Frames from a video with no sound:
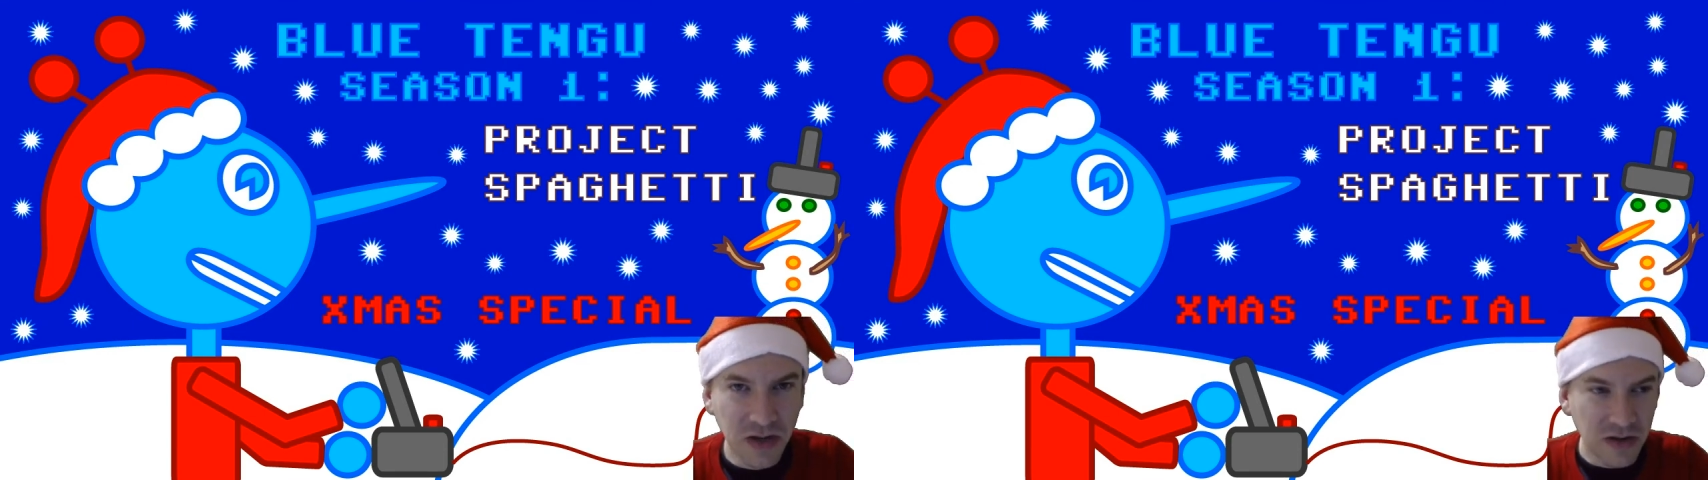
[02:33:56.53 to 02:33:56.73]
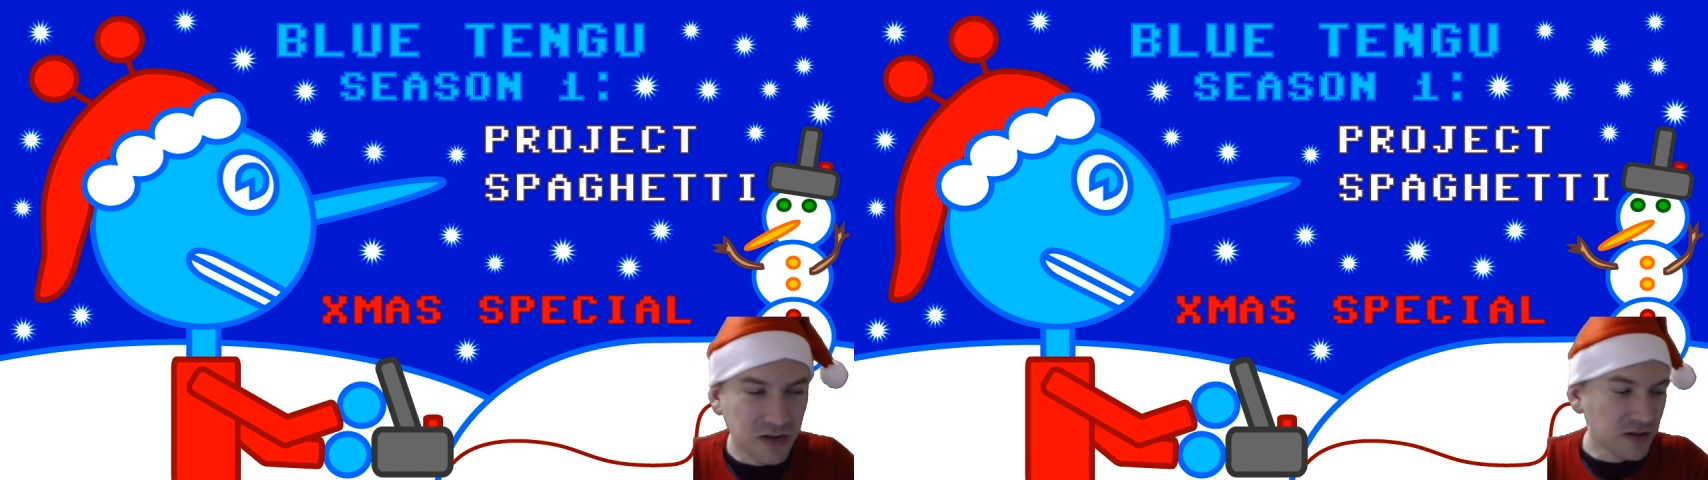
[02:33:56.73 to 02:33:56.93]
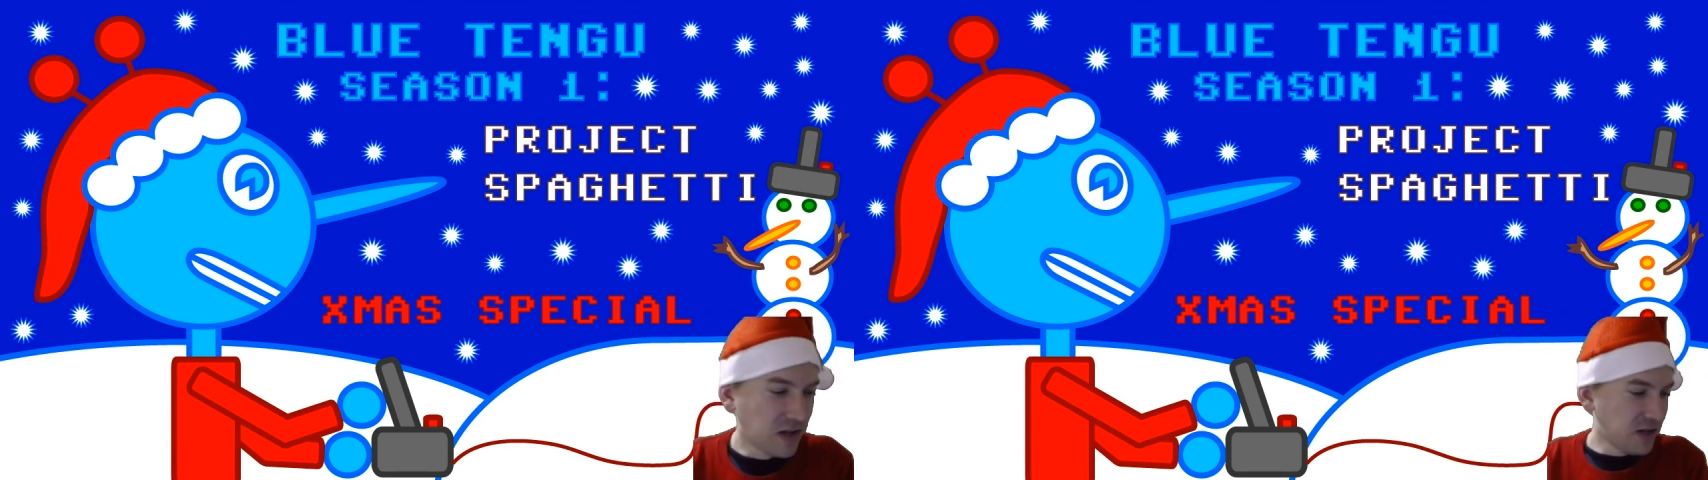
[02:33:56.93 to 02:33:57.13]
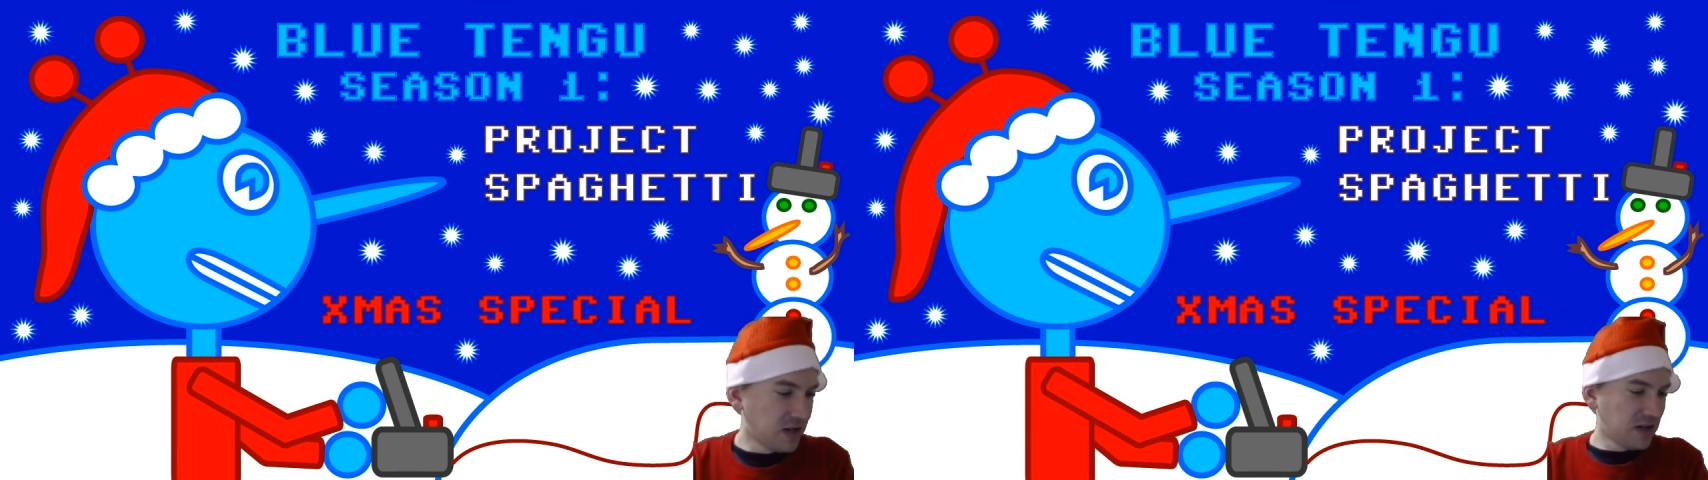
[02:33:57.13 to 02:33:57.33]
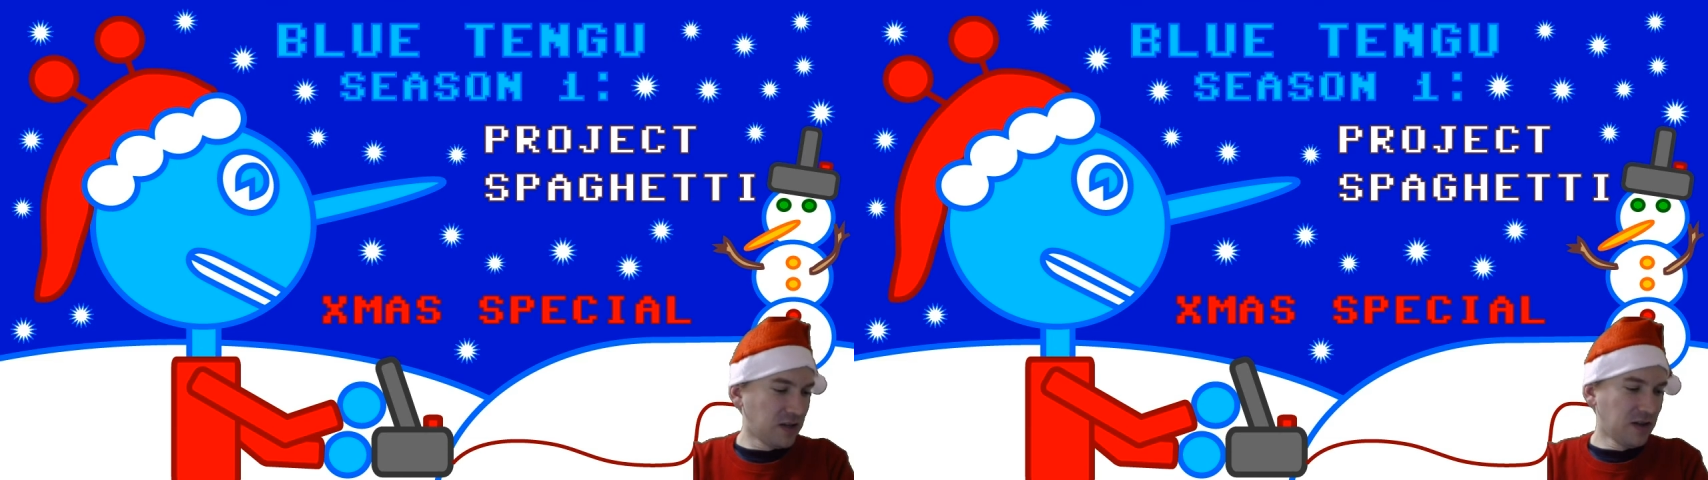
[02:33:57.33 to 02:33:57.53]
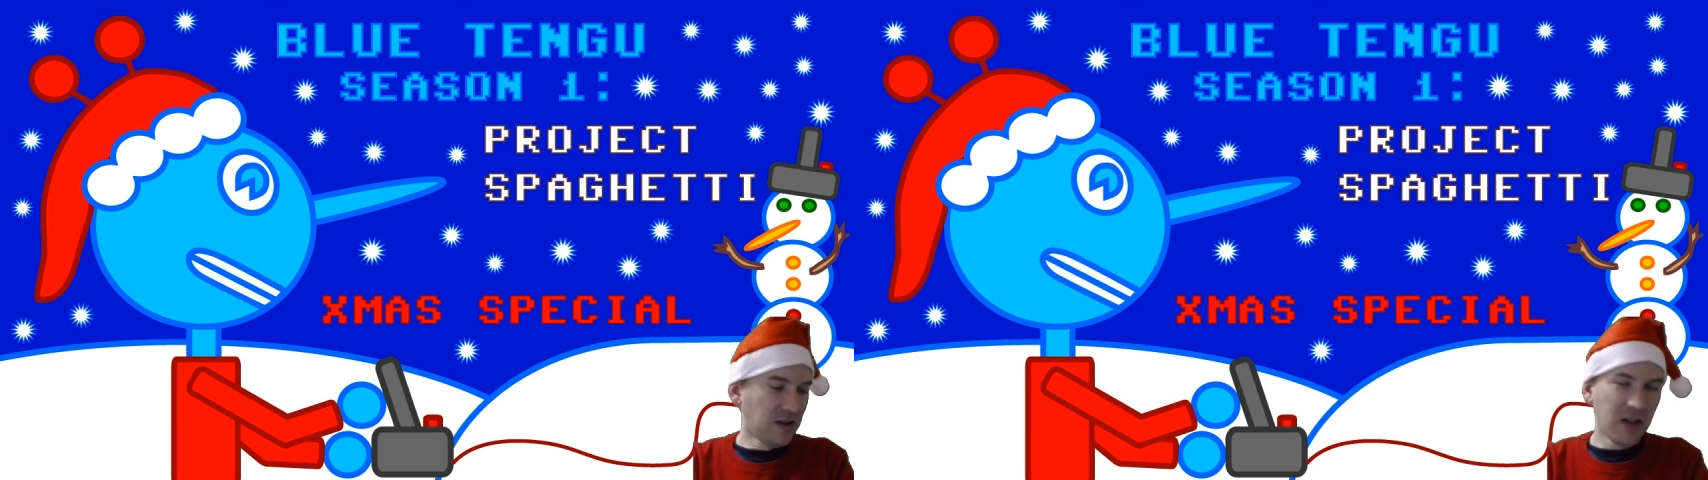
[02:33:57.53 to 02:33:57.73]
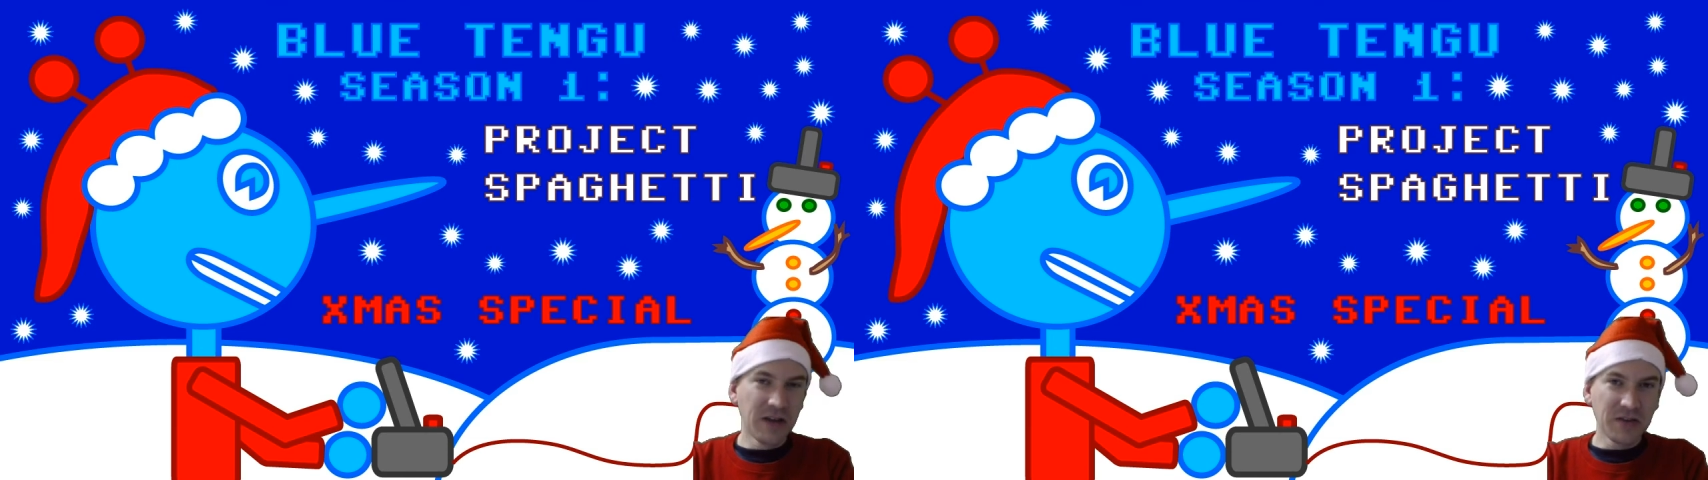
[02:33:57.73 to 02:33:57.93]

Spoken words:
I'll have